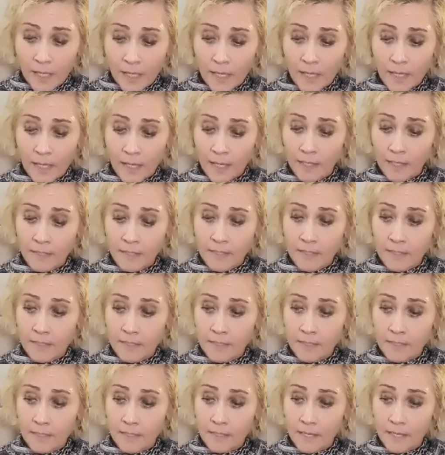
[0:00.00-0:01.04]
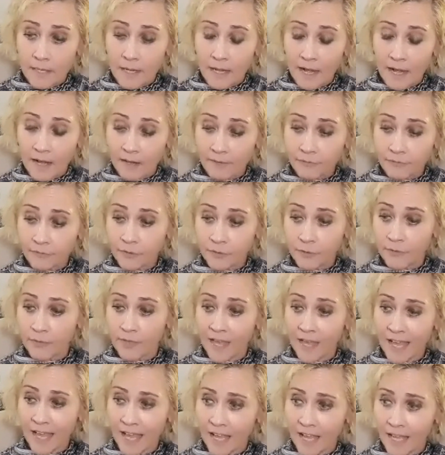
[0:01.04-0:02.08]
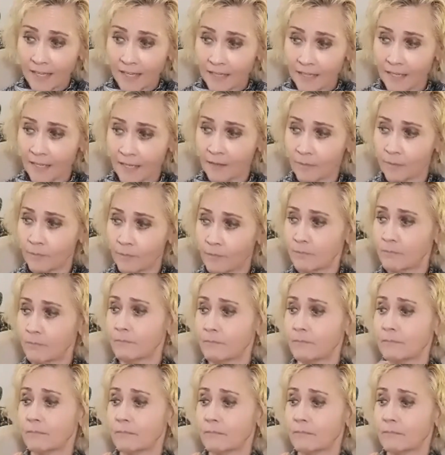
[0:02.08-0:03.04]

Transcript: And after that, and